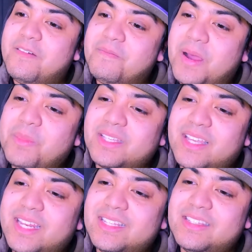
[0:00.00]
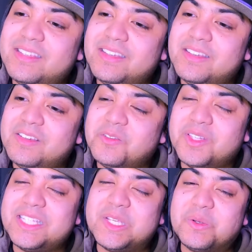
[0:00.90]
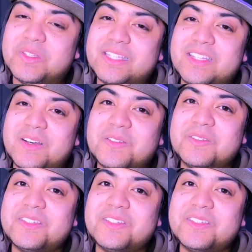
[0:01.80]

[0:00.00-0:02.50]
I'm excited to really see where this goes.